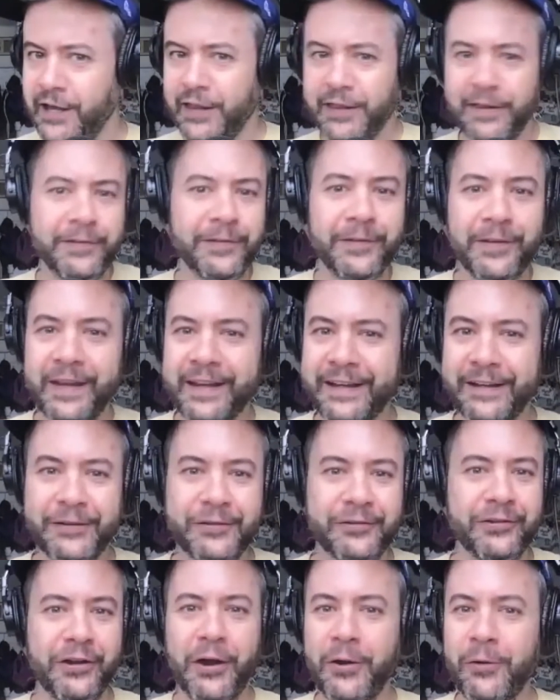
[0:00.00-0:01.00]
this is like a
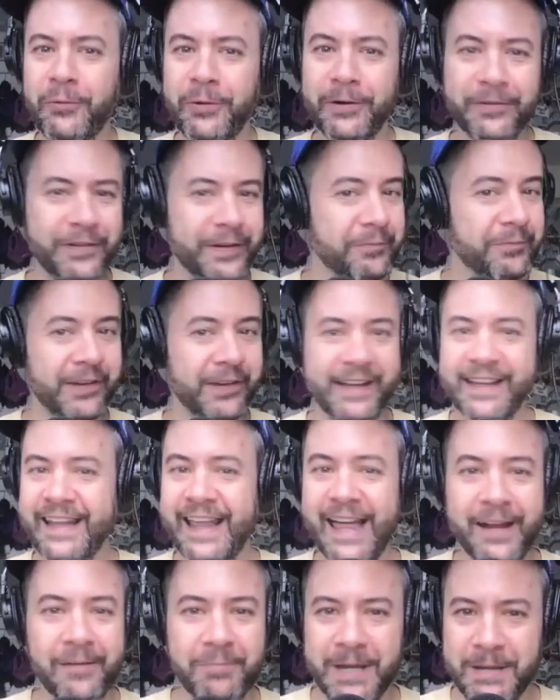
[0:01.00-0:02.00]
show where it seems like a
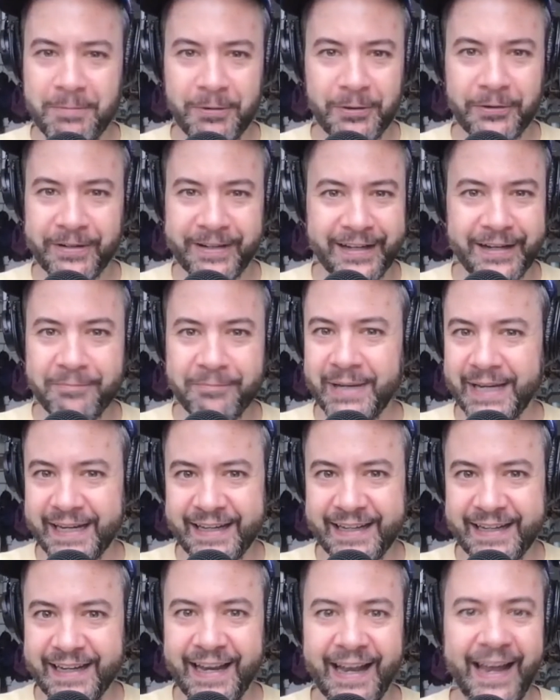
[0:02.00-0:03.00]
lot of people are going to
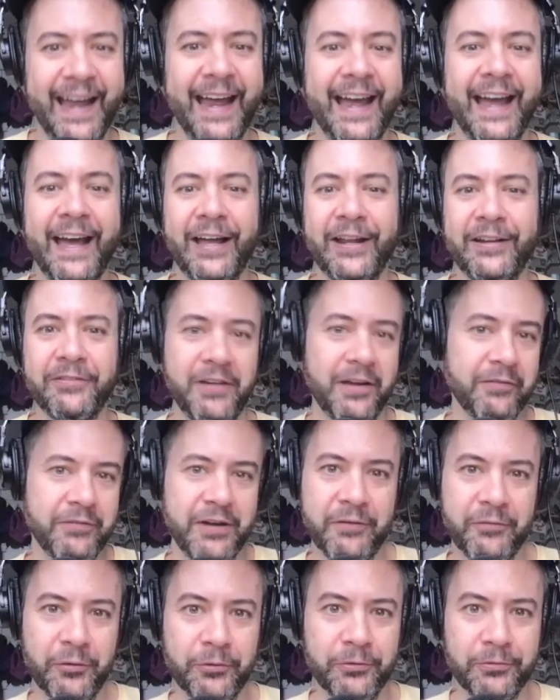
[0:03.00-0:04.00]
be and i've
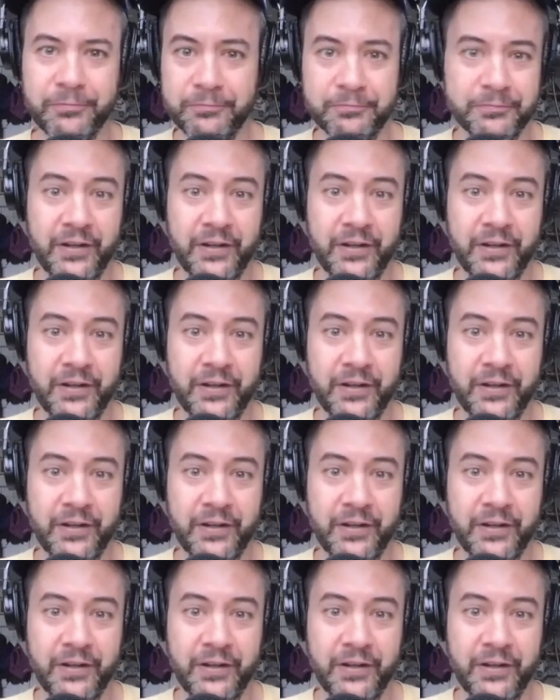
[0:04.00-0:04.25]
never